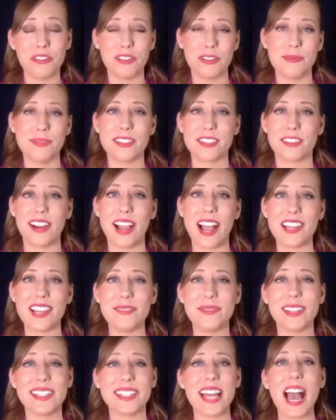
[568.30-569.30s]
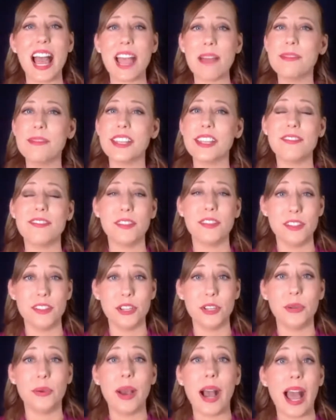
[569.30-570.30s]
from scratch because I believe in
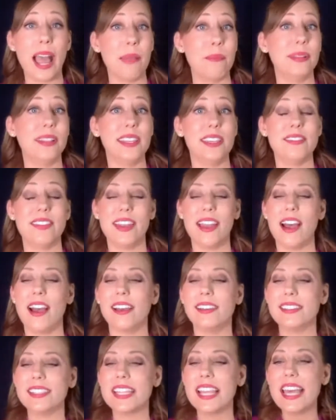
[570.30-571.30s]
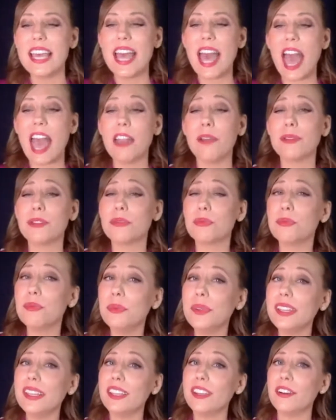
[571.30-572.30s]
you, I believe in us. And it was
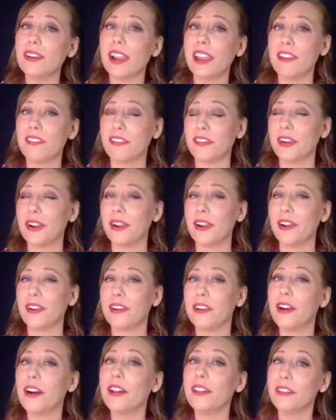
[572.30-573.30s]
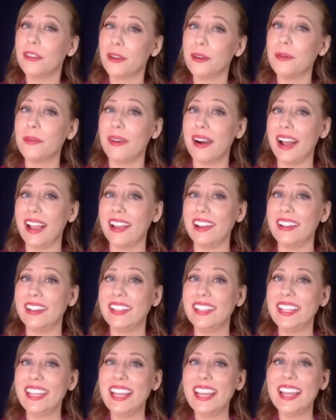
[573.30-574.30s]
really great for a little while.
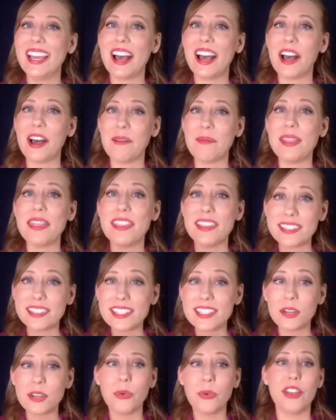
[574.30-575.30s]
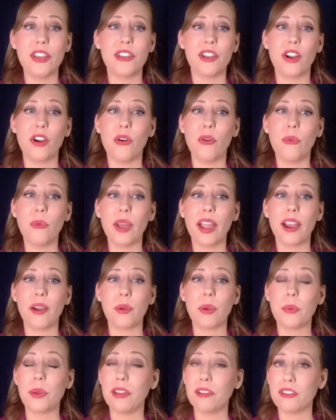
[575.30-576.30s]
And this is the window where
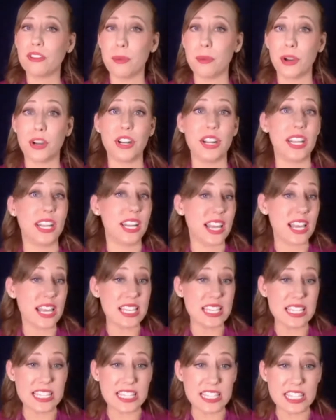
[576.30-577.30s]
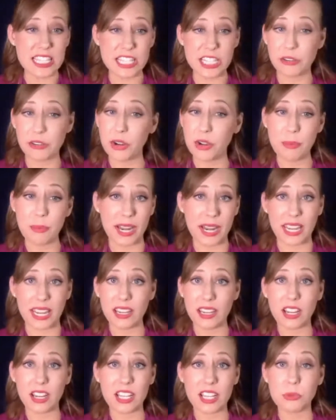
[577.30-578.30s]
we went from earning zero
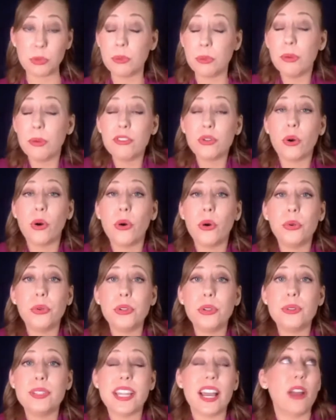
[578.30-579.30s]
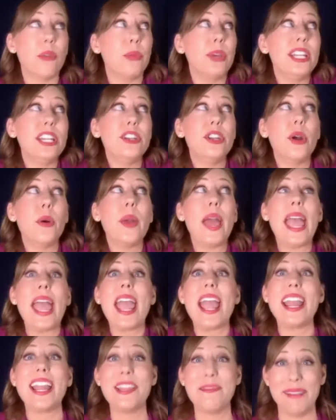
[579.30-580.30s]
money, because we moved to a whole new town. We didn't know
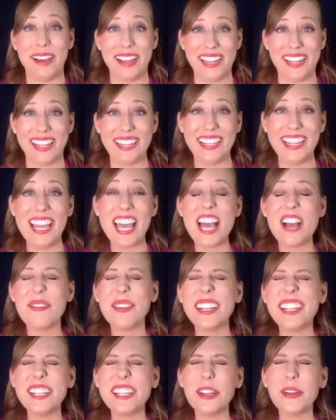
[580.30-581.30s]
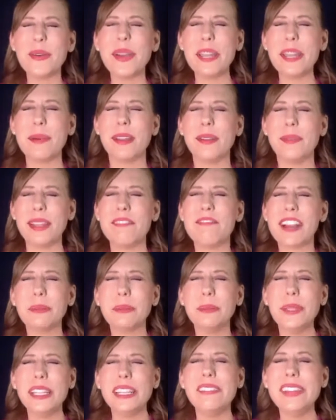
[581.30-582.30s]
anybody. In fact,
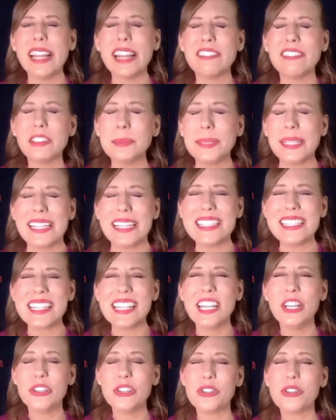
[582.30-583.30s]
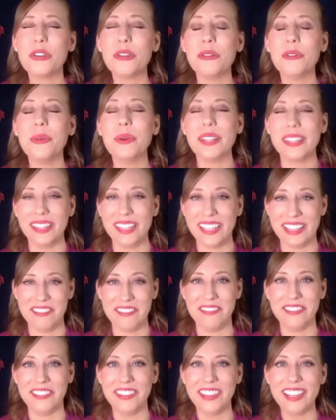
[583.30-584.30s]
we didn't even have a place to
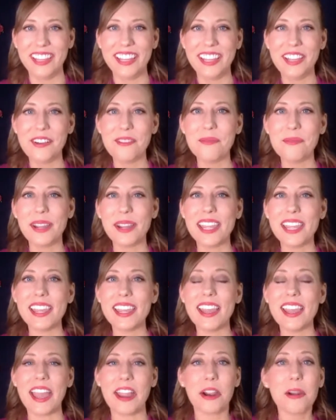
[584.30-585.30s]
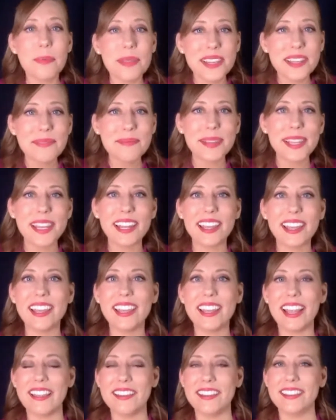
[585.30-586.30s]
live. We Airbnb'd
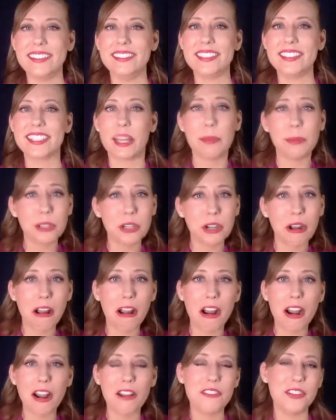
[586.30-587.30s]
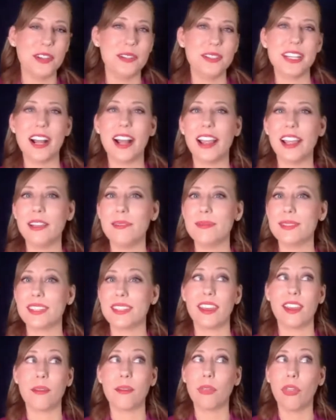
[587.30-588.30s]
it and then slept in our car a few times,
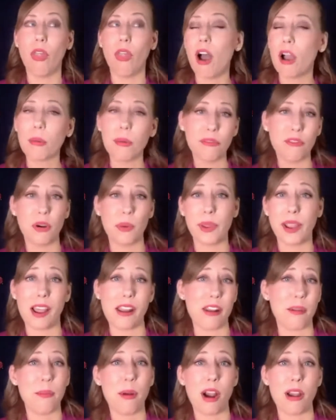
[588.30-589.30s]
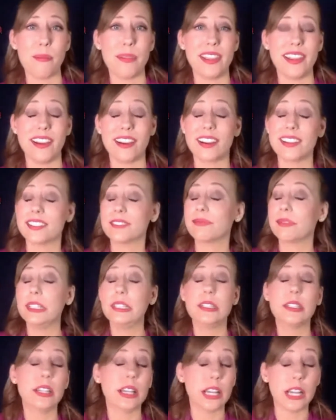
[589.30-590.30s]
long before we got an apartment here, because
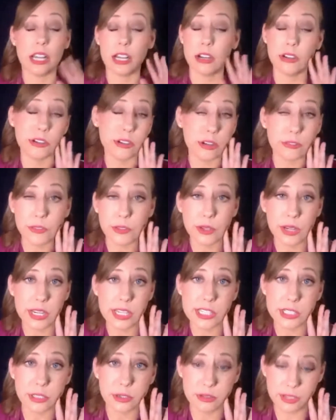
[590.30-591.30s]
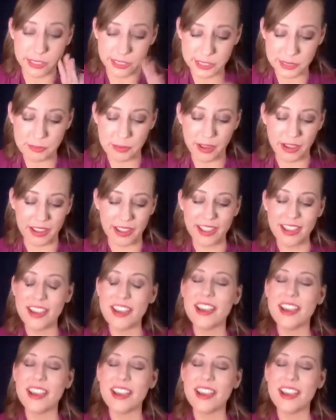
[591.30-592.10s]
I don't know if you guys know this, but